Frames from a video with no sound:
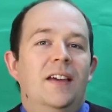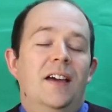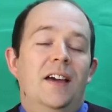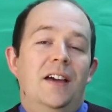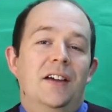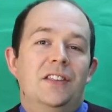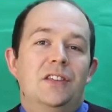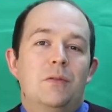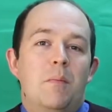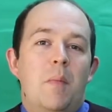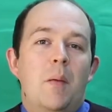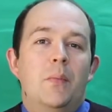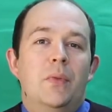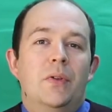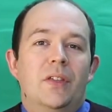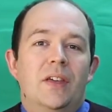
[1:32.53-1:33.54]
and to
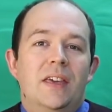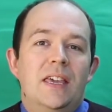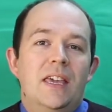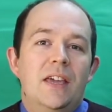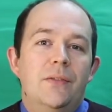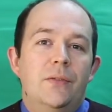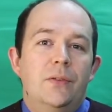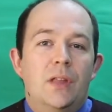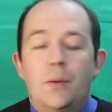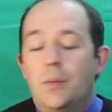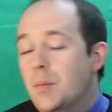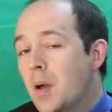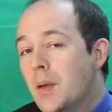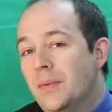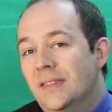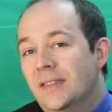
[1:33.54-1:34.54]
remember that even though we
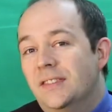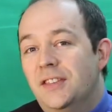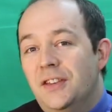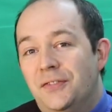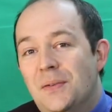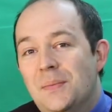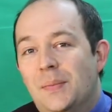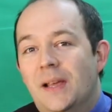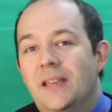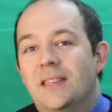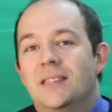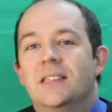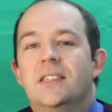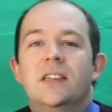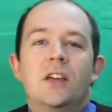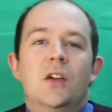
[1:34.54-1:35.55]
might be in different
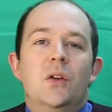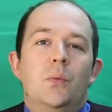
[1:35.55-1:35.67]
places,